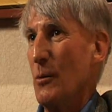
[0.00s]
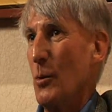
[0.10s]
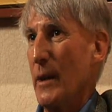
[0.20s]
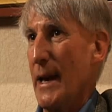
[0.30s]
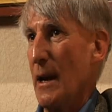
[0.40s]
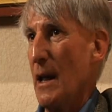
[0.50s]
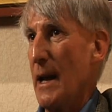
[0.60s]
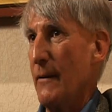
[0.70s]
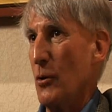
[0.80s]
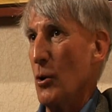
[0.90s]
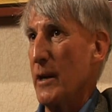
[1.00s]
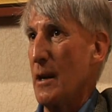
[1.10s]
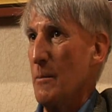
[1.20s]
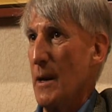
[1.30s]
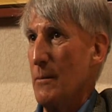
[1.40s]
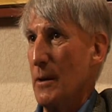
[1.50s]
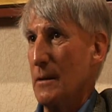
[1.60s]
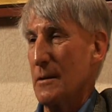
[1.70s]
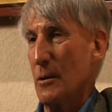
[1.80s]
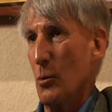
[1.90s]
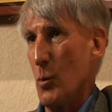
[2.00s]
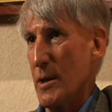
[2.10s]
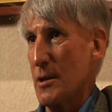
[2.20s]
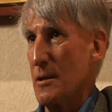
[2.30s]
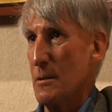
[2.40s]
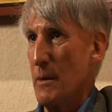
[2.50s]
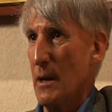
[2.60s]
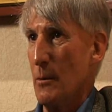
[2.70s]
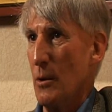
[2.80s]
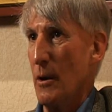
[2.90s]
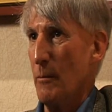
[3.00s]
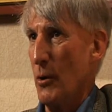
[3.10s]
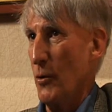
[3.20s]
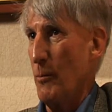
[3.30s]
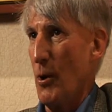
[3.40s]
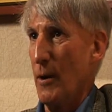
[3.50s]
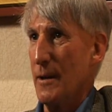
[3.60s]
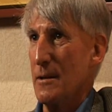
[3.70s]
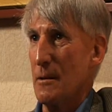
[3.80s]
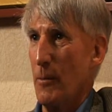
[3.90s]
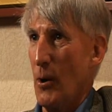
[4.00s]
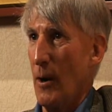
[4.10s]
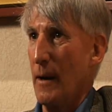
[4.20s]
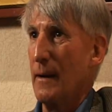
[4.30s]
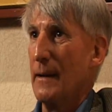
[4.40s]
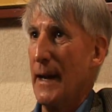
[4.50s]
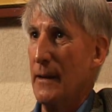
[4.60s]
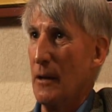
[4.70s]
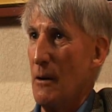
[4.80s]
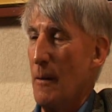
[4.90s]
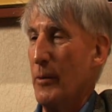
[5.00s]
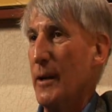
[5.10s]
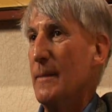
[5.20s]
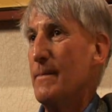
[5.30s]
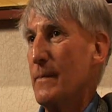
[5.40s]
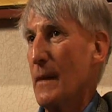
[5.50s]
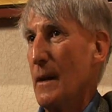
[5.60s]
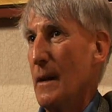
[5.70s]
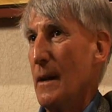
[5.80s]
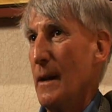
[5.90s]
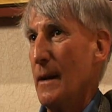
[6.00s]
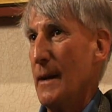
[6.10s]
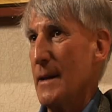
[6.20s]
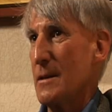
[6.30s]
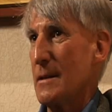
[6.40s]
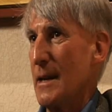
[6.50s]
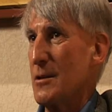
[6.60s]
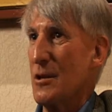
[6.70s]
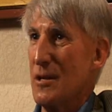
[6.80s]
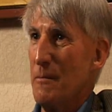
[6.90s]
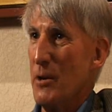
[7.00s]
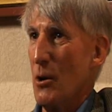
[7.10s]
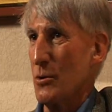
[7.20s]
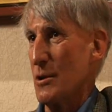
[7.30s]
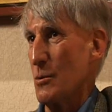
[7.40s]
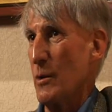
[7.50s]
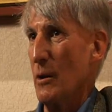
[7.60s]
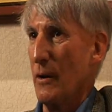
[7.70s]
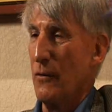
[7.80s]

without a lot of early commitment. So the risk is minimal on both parties, the park and the company. And that's the symbiosis we look